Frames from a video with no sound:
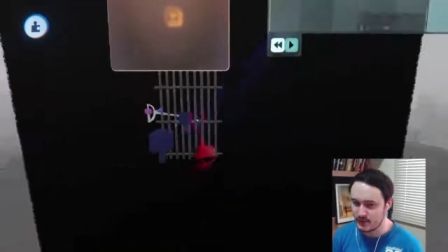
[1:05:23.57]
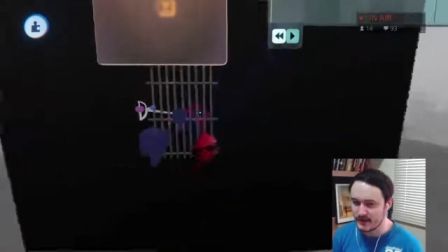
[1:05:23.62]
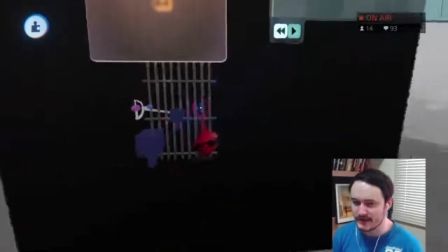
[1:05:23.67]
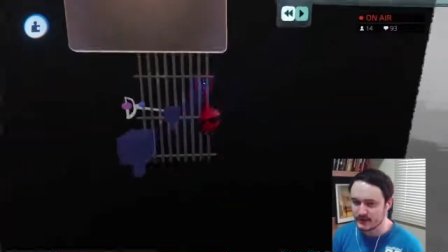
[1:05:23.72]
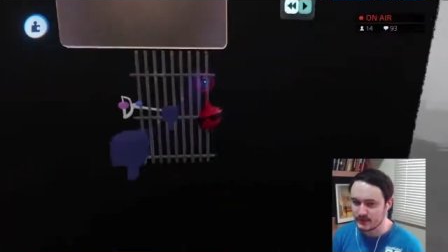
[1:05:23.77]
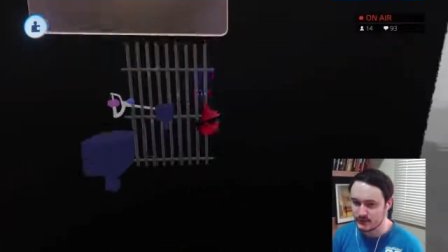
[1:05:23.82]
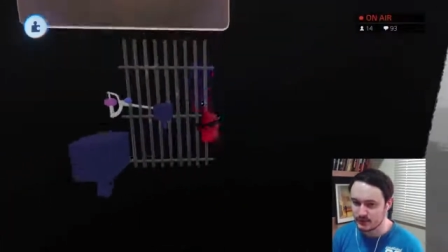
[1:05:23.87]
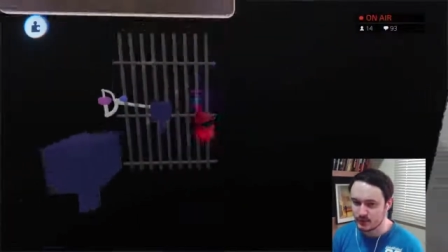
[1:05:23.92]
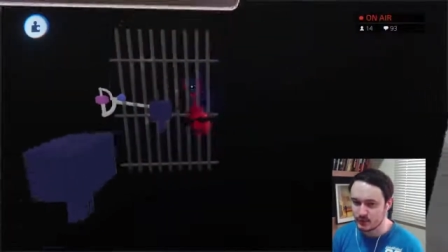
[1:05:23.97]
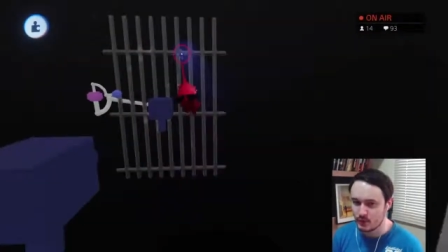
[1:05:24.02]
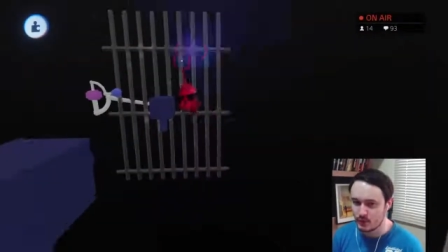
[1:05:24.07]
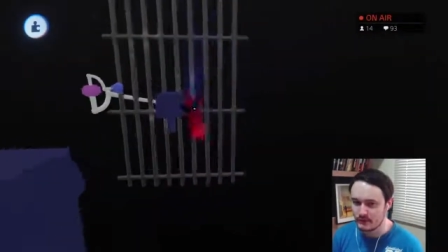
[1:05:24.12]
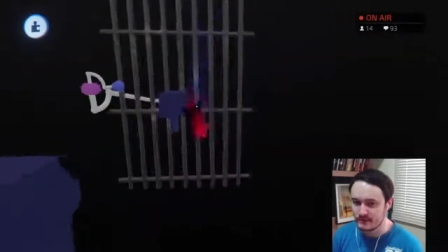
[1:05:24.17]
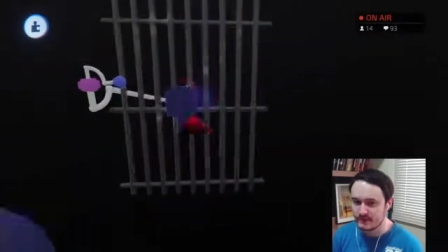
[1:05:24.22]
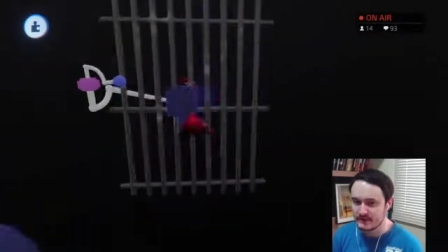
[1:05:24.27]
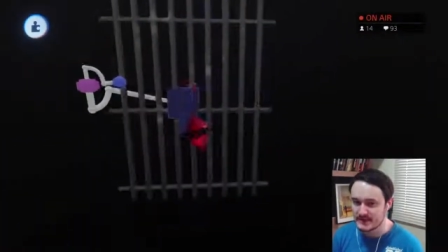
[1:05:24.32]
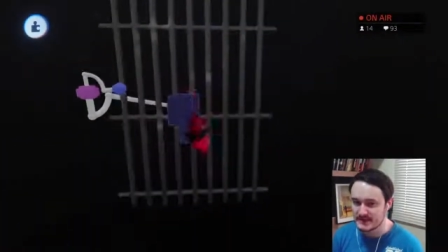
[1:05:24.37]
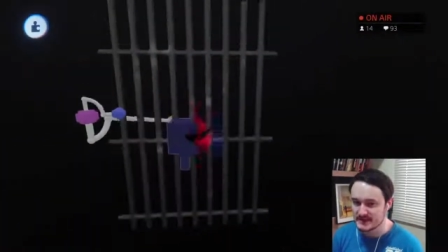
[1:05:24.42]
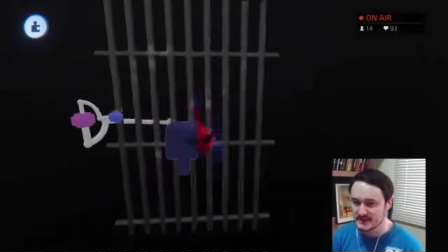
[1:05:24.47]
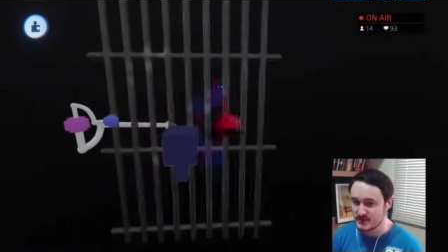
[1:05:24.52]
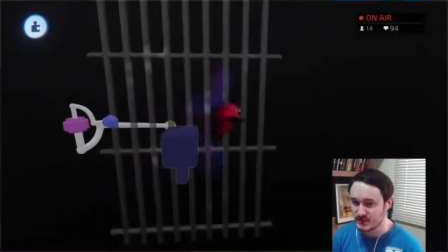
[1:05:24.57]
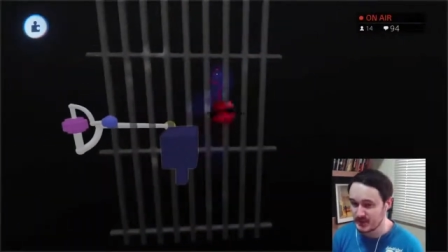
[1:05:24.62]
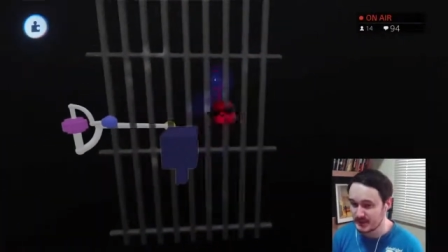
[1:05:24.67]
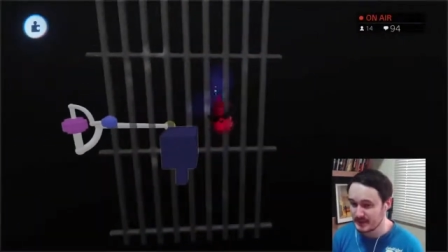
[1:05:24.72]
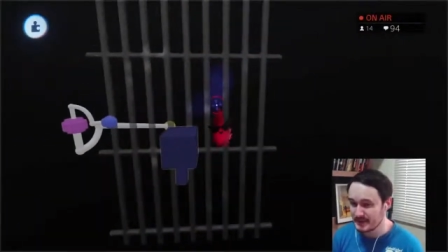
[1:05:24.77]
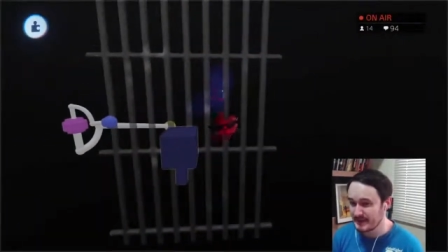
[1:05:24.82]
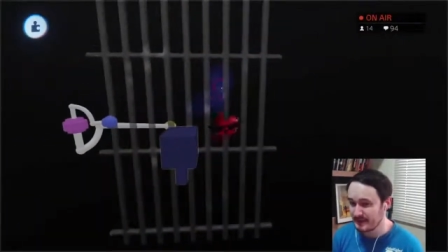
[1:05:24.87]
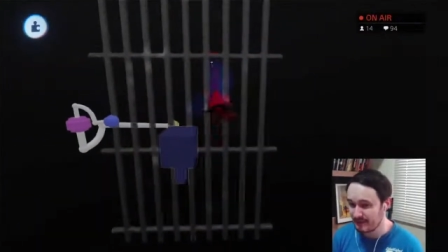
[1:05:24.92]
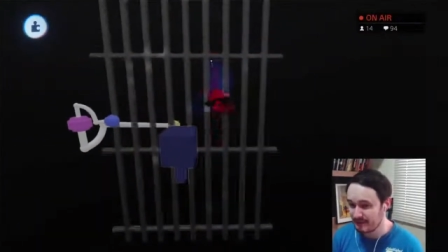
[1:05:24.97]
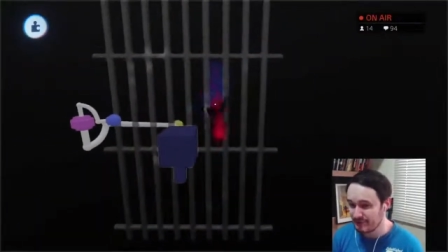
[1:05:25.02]
I don't know if this is going to
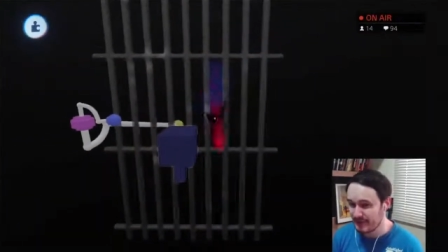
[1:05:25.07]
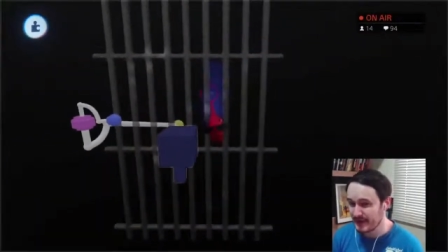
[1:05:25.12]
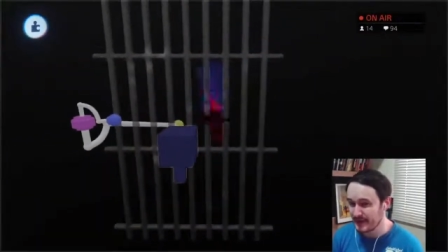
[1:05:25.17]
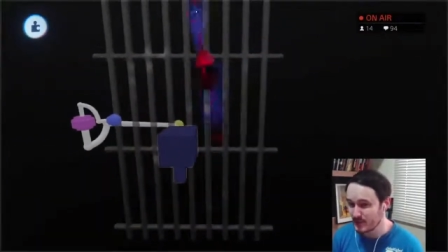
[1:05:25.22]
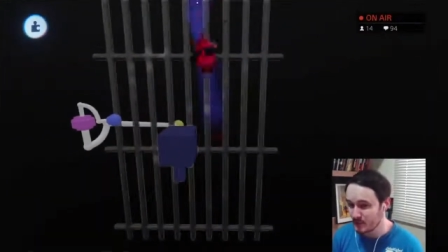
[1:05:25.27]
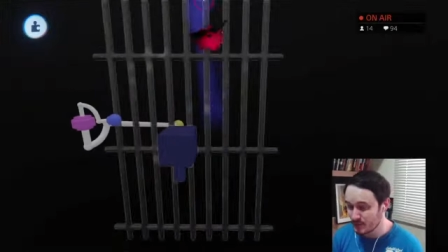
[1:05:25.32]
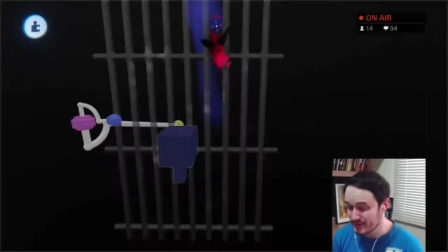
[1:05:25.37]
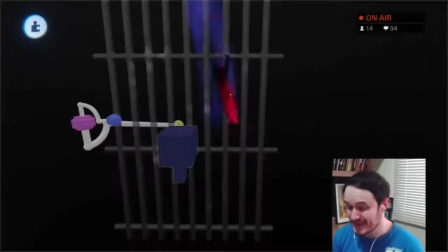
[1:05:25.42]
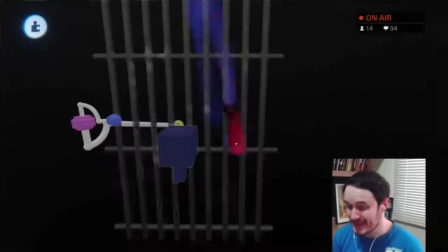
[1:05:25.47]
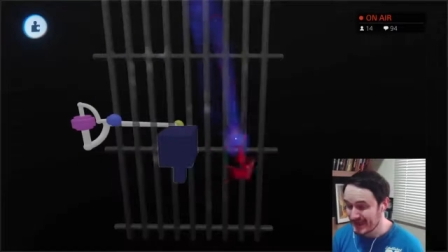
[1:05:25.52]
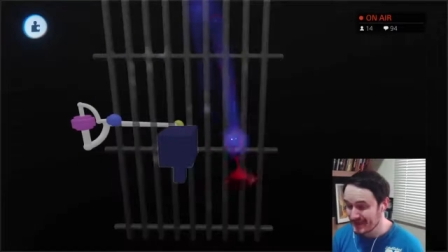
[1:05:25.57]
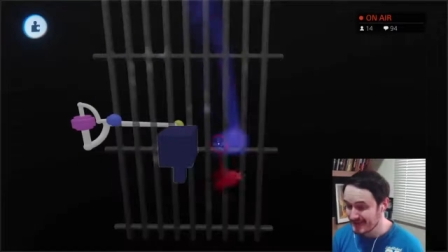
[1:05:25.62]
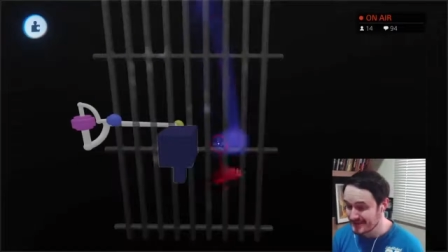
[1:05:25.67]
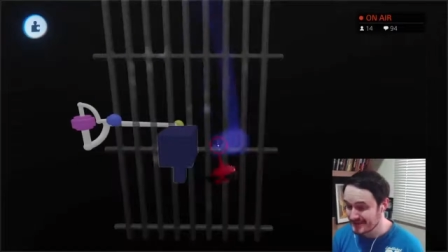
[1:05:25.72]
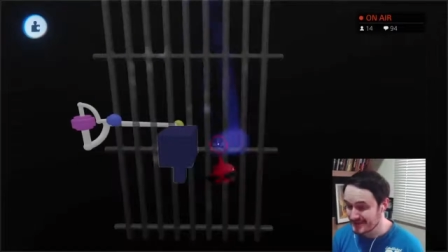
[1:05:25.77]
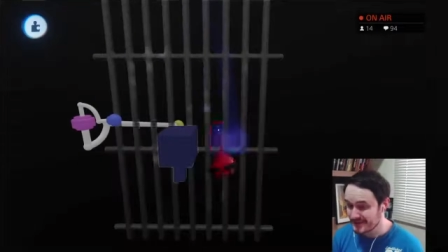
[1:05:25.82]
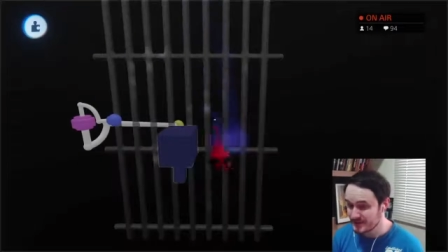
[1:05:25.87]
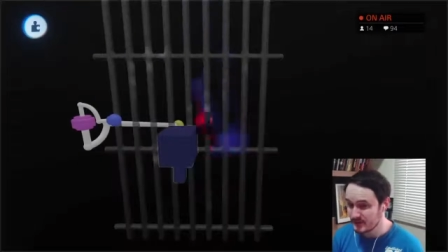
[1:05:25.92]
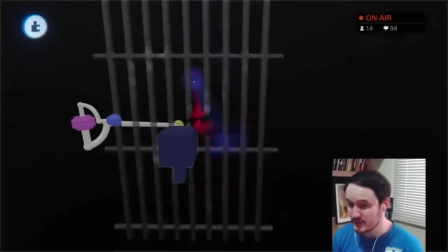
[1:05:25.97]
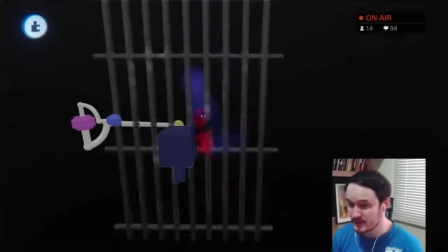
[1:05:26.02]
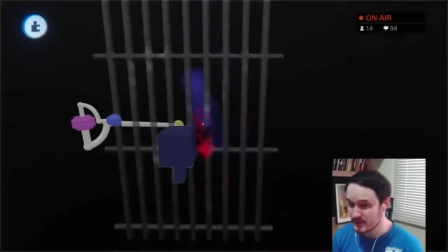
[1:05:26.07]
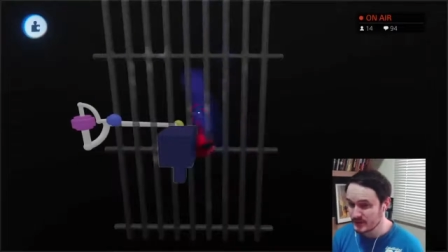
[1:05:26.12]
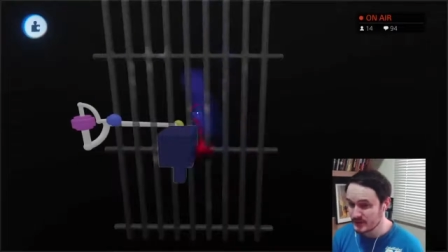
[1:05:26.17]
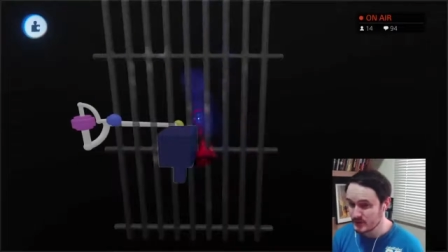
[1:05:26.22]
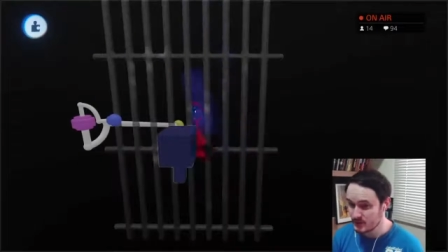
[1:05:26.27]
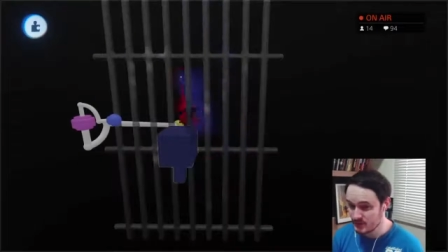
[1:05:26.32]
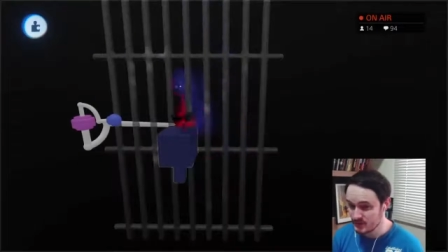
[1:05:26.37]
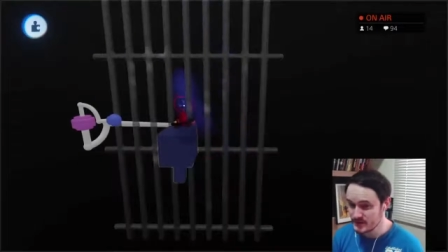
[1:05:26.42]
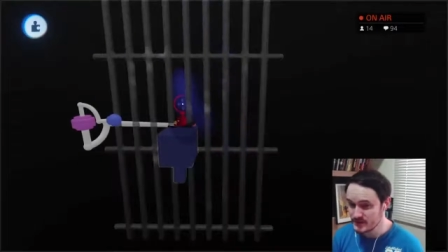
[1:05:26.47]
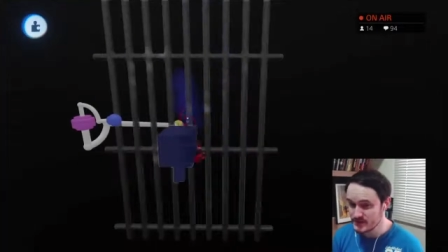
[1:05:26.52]
be the final gate that we
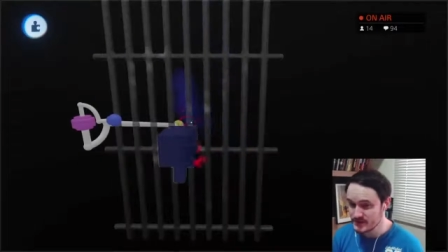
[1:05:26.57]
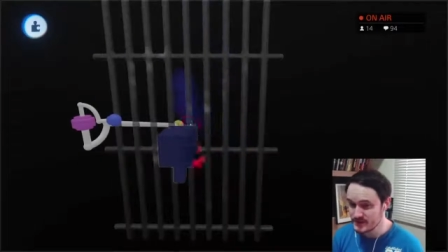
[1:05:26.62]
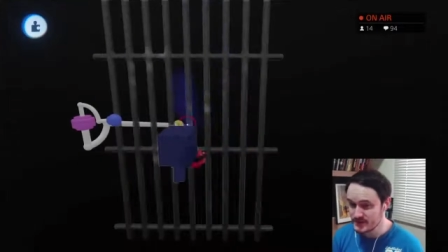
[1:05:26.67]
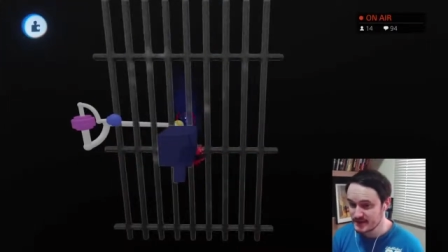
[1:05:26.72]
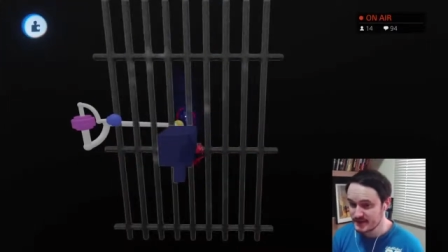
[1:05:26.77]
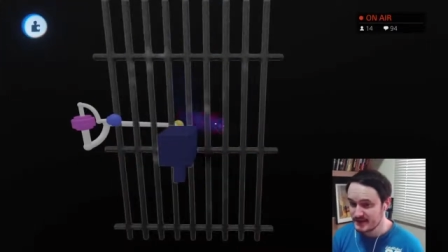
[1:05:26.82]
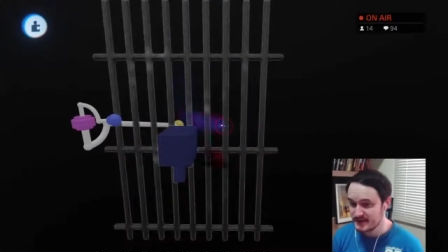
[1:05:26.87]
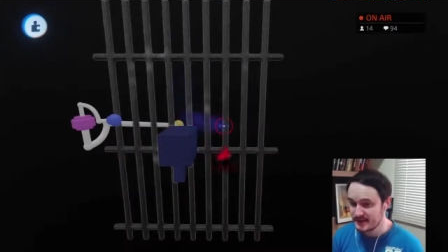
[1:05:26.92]
use.